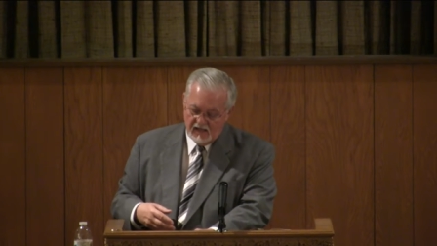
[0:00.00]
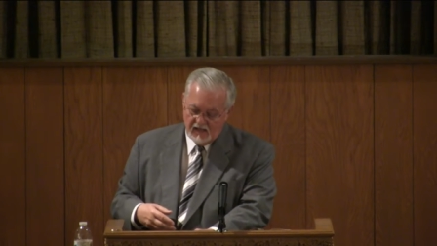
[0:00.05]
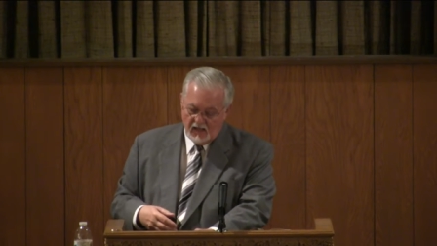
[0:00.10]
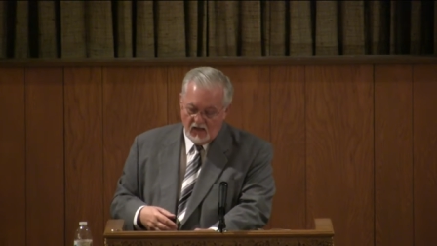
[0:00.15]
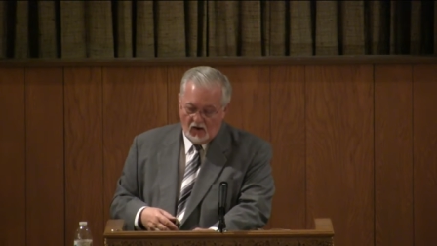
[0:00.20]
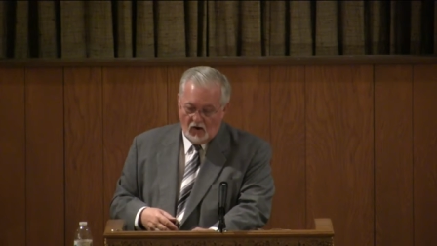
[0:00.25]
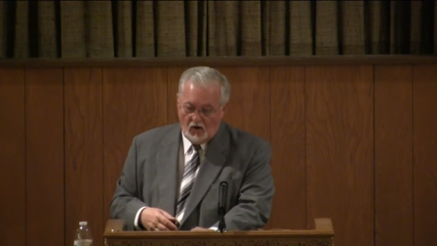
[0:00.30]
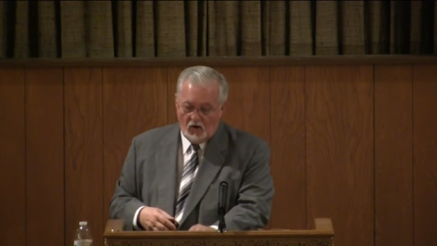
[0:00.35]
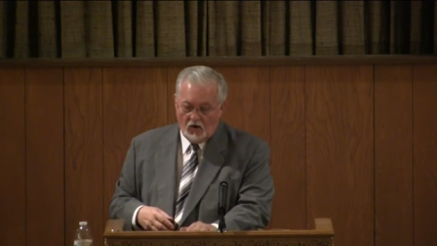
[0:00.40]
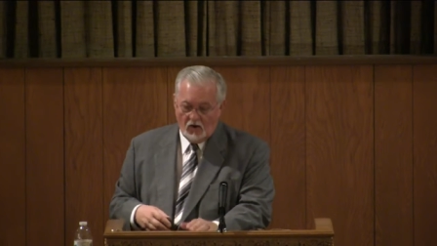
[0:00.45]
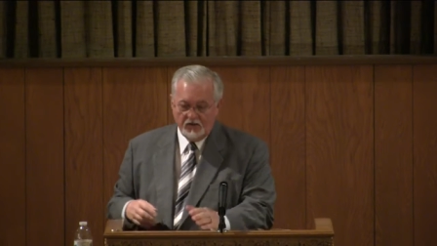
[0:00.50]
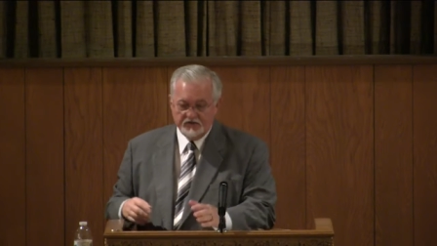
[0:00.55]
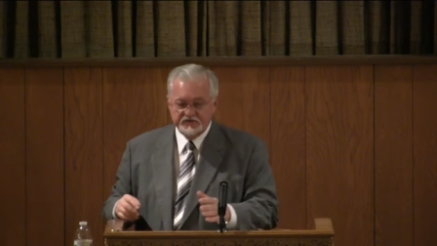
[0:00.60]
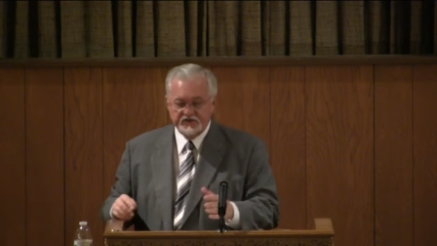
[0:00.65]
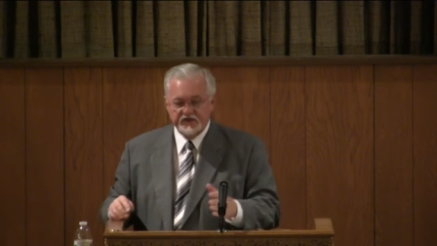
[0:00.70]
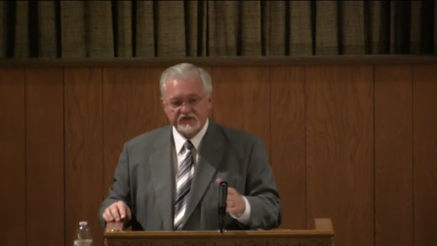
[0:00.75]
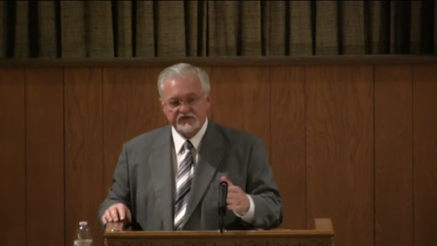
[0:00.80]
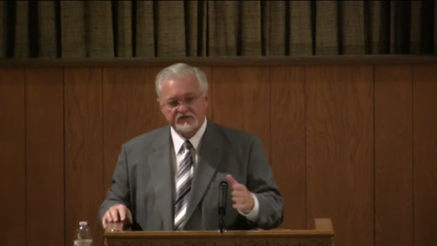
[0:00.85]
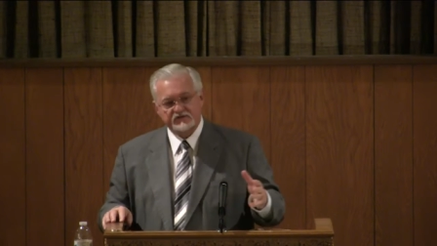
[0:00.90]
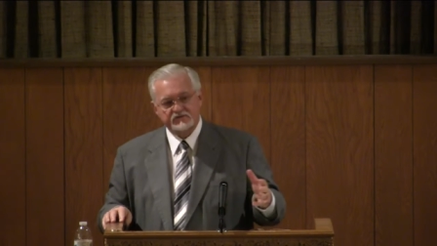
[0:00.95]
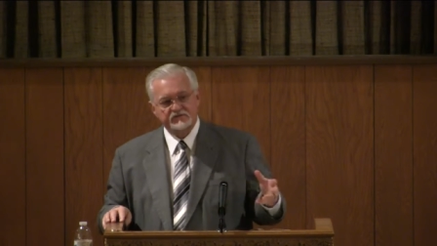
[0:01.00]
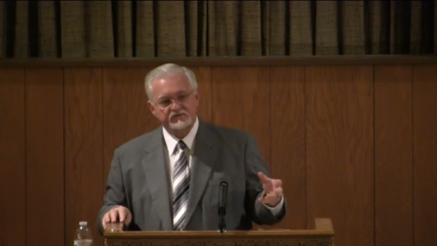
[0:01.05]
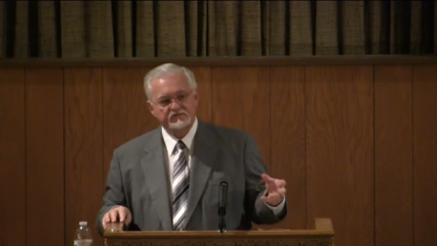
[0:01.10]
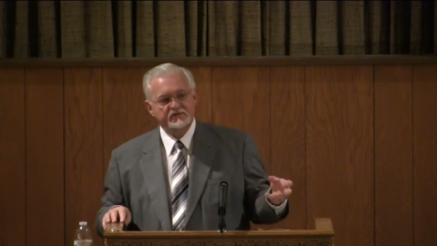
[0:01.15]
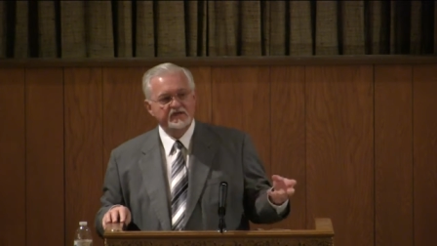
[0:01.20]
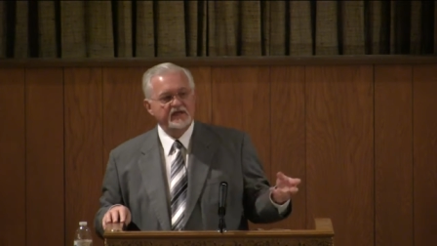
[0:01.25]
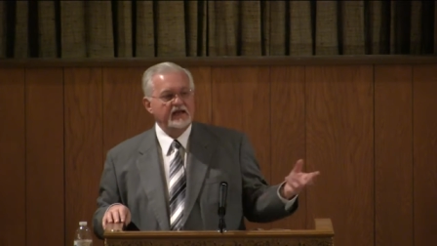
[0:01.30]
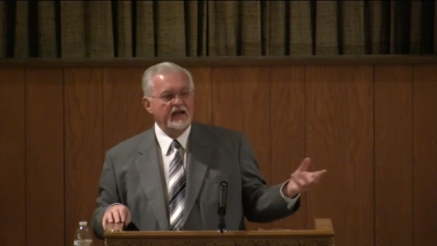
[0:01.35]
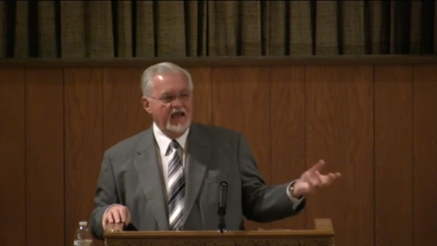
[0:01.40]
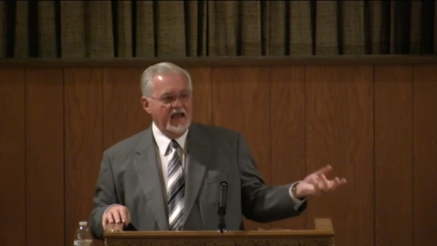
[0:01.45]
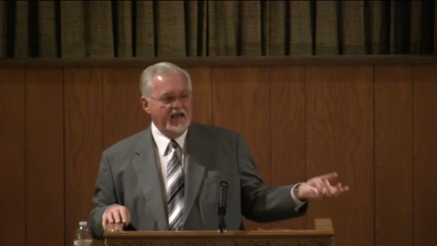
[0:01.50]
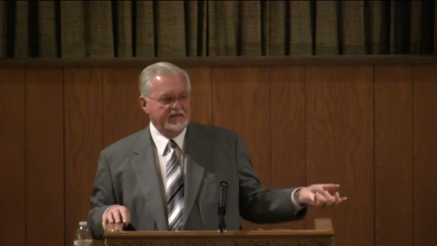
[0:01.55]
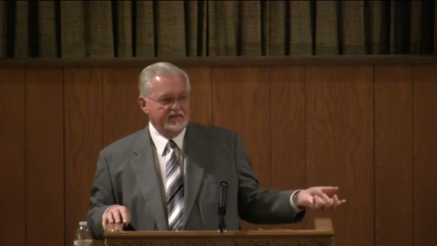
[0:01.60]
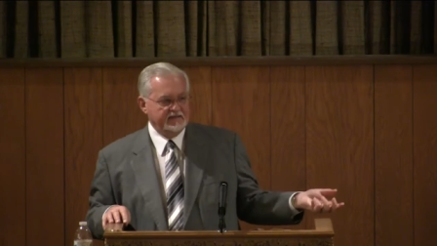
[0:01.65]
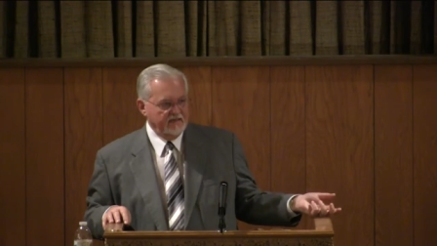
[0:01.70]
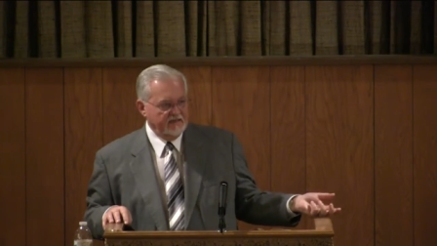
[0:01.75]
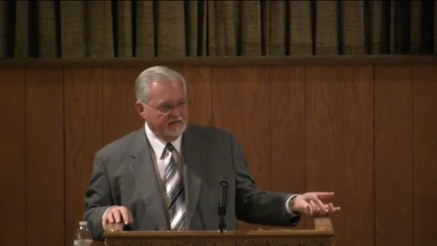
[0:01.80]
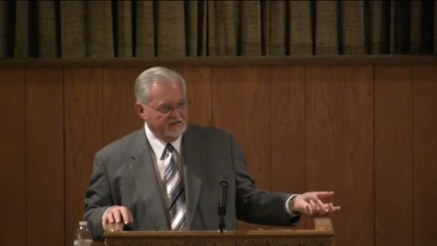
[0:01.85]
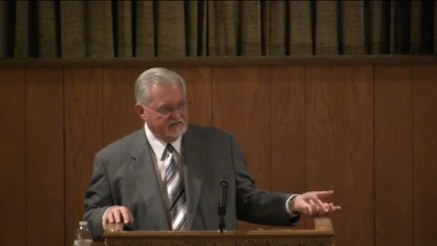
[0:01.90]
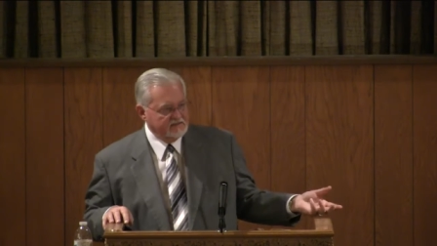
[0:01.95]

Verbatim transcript: Or just neglecting,